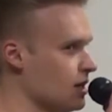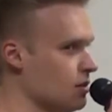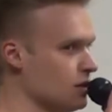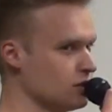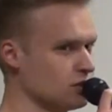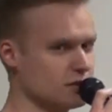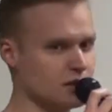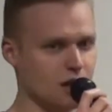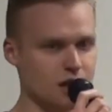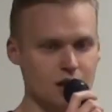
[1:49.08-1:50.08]
What I should
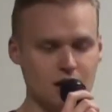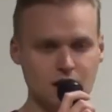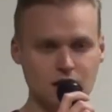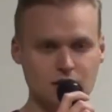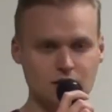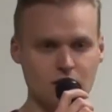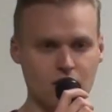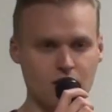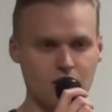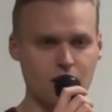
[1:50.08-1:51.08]
say.
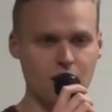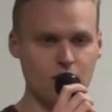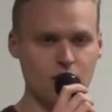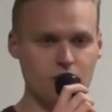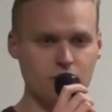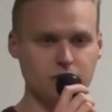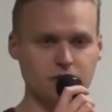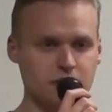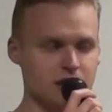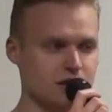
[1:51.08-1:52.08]
So, what
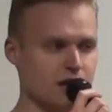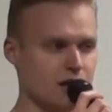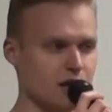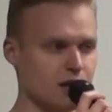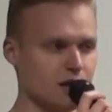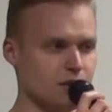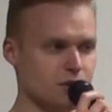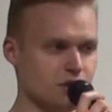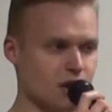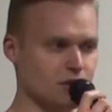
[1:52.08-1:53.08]
will be criteria?
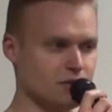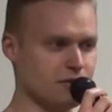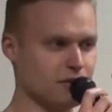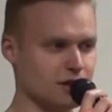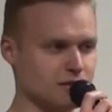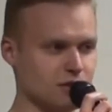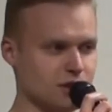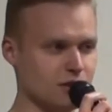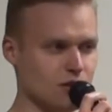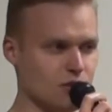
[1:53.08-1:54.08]
Which out of the facts which
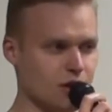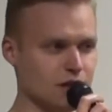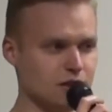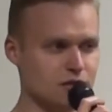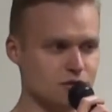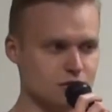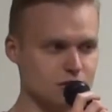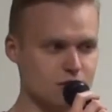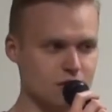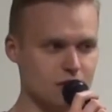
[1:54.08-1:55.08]
I know I need
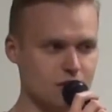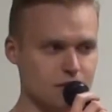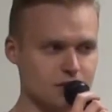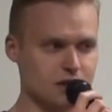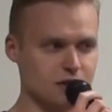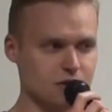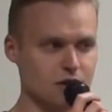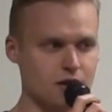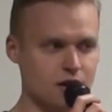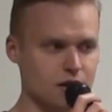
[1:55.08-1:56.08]
to present to
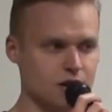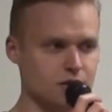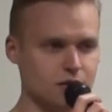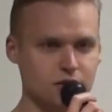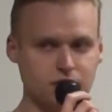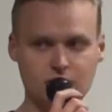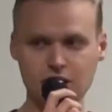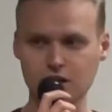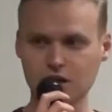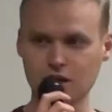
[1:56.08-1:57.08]
her? What do you
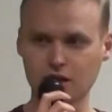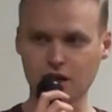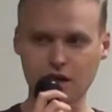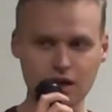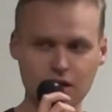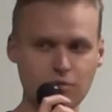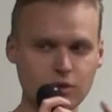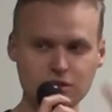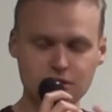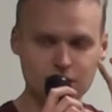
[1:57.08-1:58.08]
think? Like,
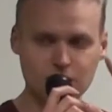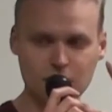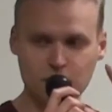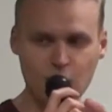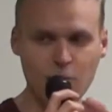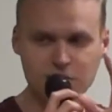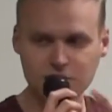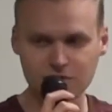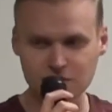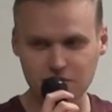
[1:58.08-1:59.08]
what the
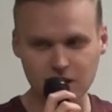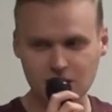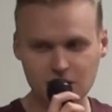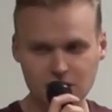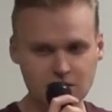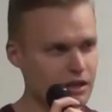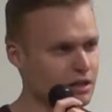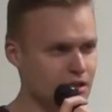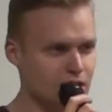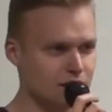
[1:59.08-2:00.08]
property of this fact at least
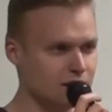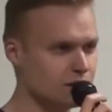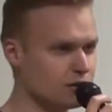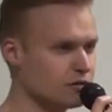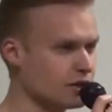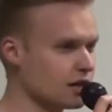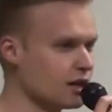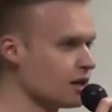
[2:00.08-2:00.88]
like? What do you think?